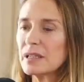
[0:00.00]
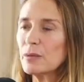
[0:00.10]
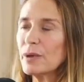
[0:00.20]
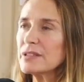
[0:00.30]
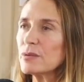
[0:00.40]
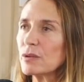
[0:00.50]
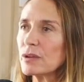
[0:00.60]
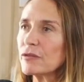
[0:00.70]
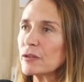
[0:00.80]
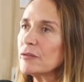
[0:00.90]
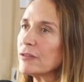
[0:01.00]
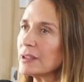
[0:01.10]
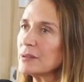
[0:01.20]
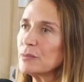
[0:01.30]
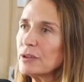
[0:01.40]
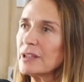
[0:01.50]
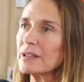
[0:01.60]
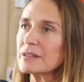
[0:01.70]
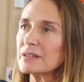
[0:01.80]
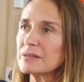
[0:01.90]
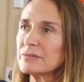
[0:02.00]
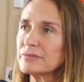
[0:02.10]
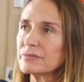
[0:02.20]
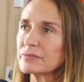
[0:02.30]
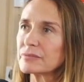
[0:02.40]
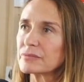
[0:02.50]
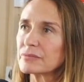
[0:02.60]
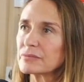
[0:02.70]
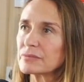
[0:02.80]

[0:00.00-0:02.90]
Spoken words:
he went to work for Van den Boeinans.